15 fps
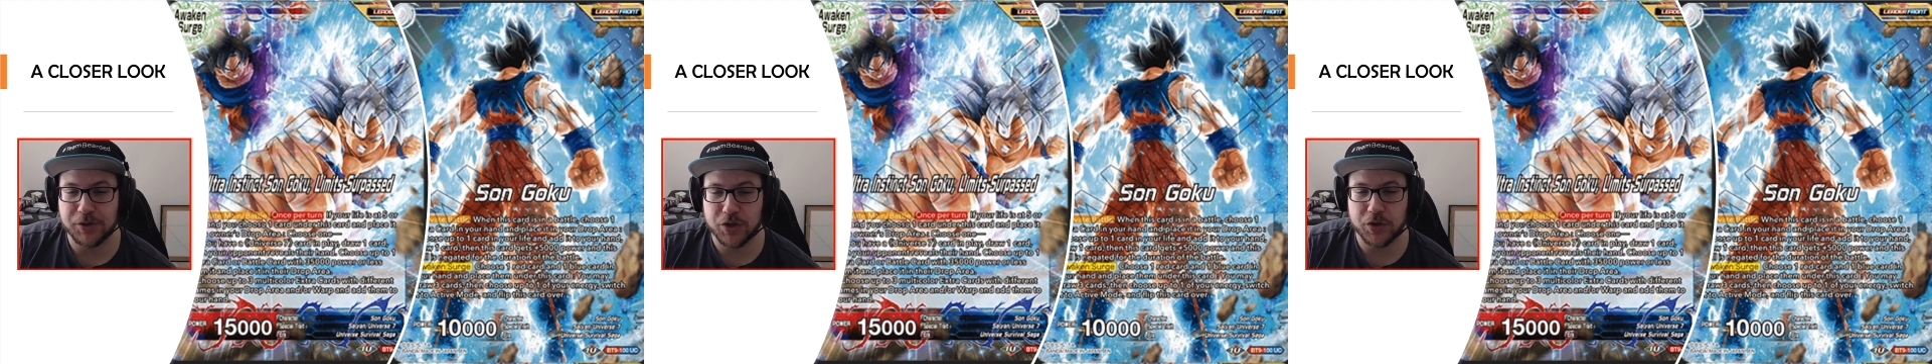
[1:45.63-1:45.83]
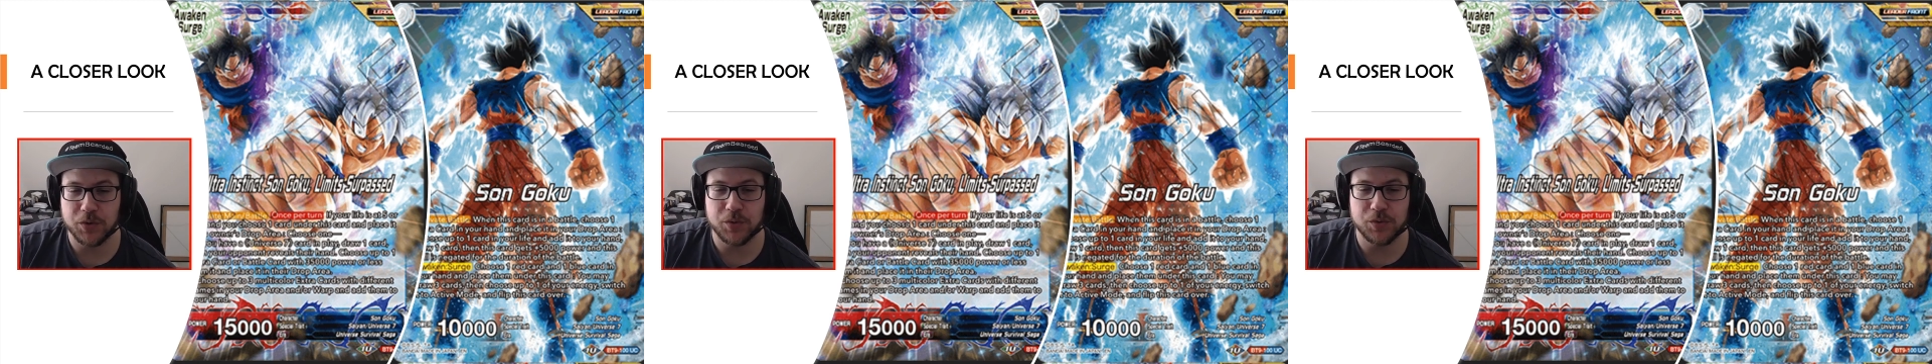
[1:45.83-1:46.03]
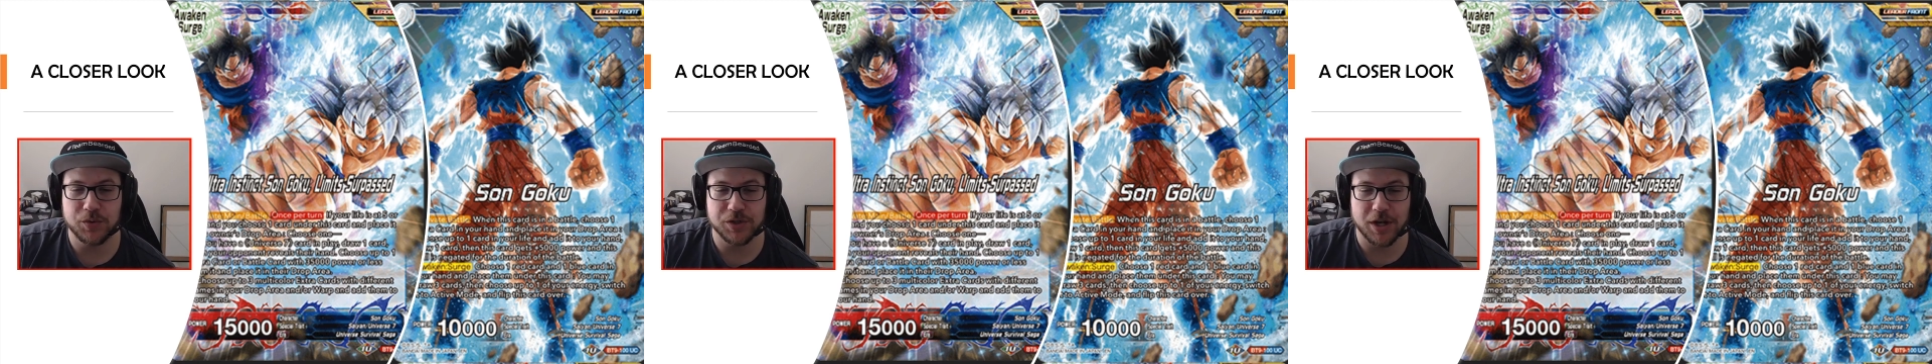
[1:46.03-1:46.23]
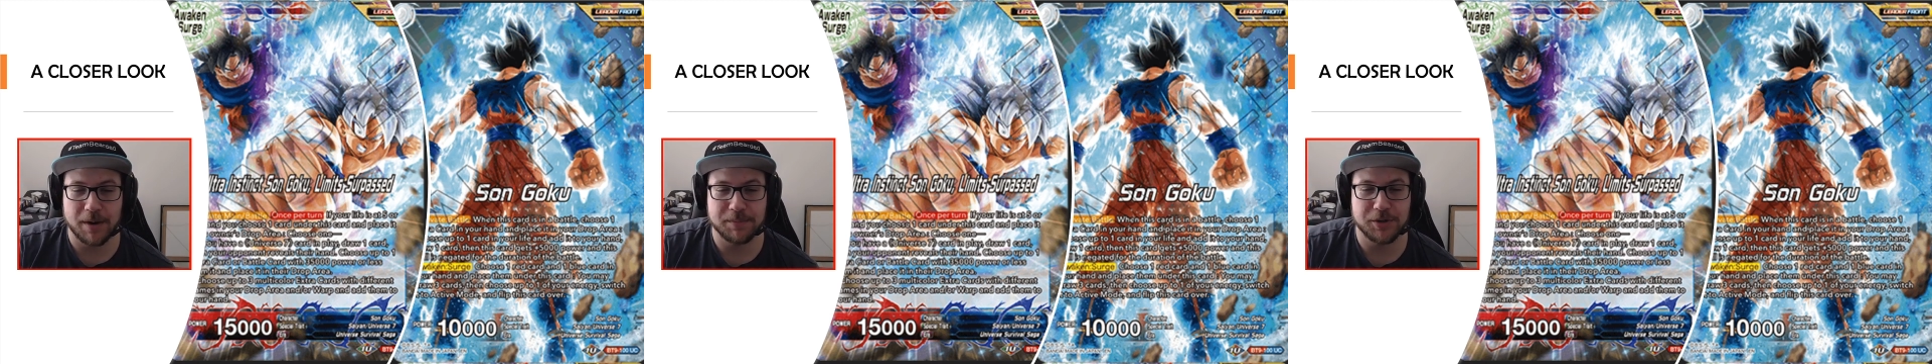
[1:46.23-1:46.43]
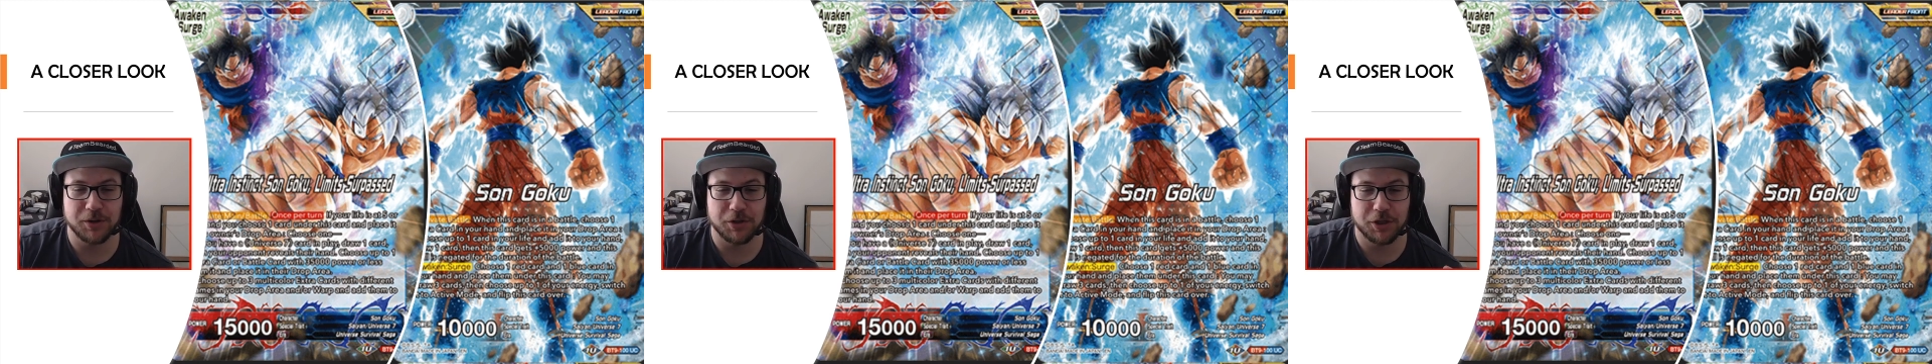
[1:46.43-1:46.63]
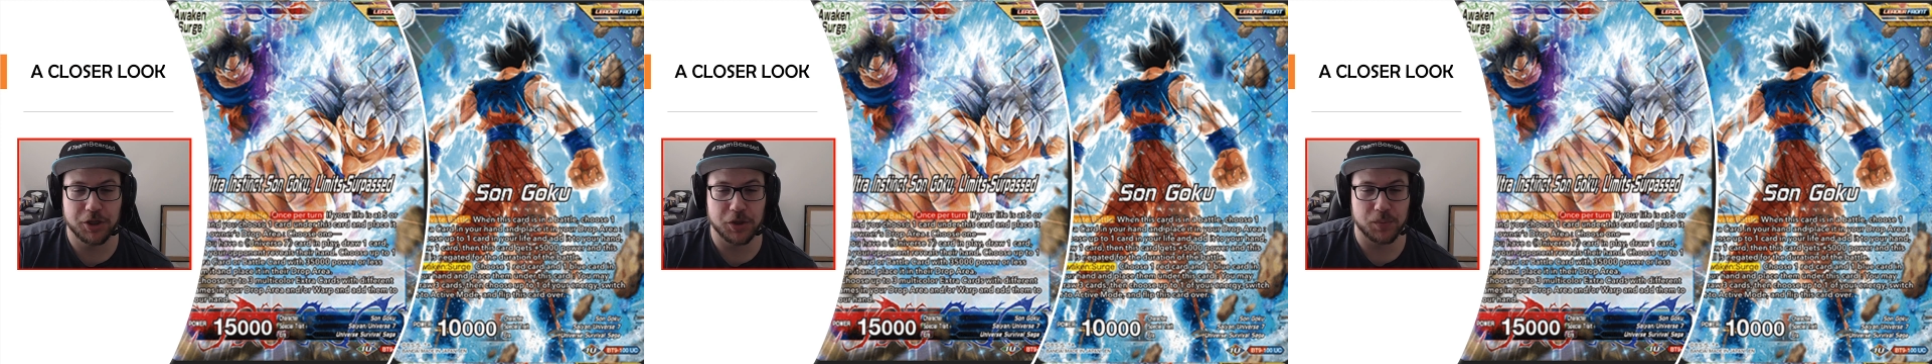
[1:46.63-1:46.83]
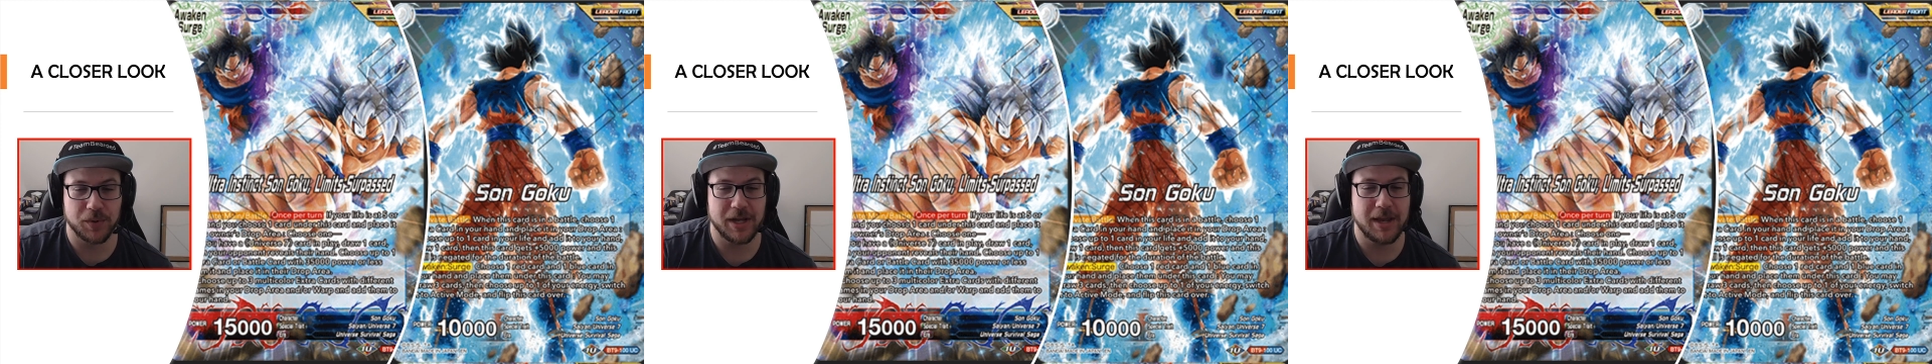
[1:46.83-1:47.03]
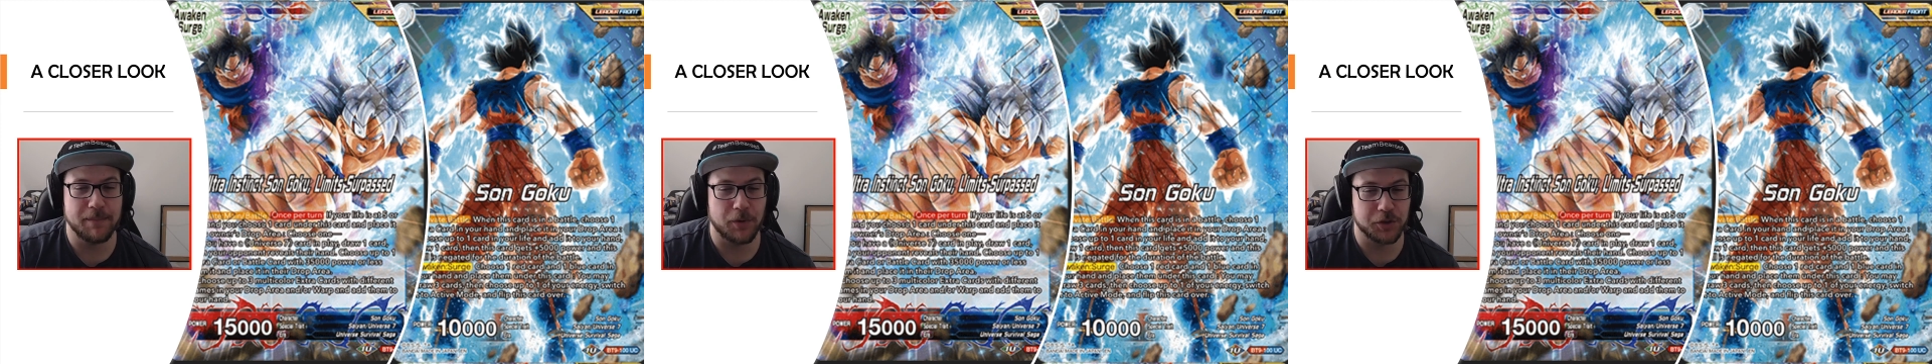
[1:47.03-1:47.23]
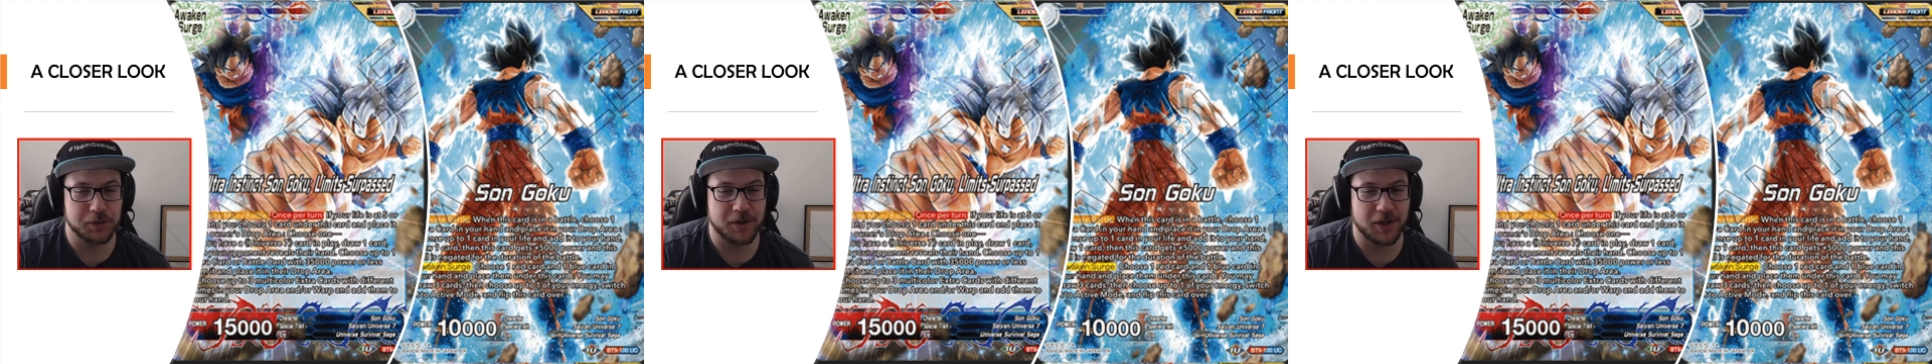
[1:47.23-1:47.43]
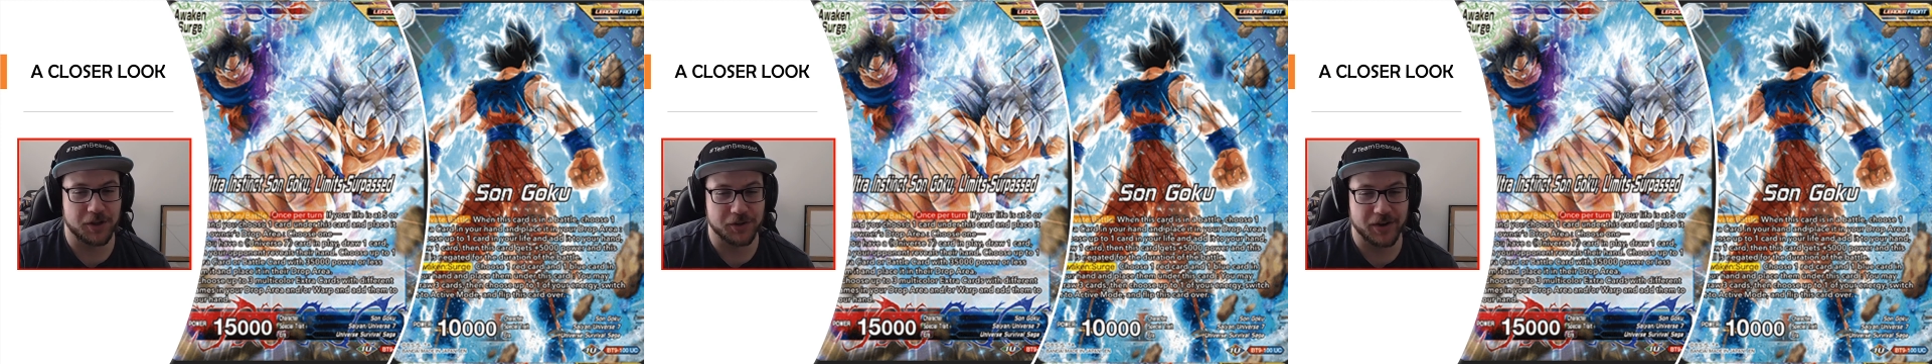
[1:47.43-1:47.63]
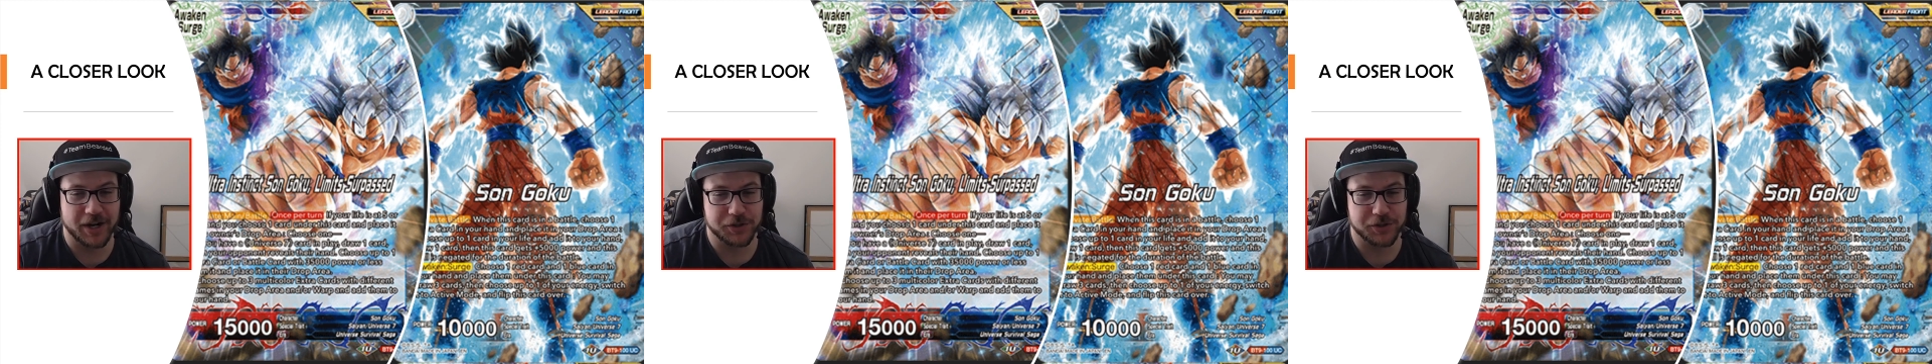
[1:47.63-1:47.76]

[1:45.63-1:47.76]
choose up to 3 multicolor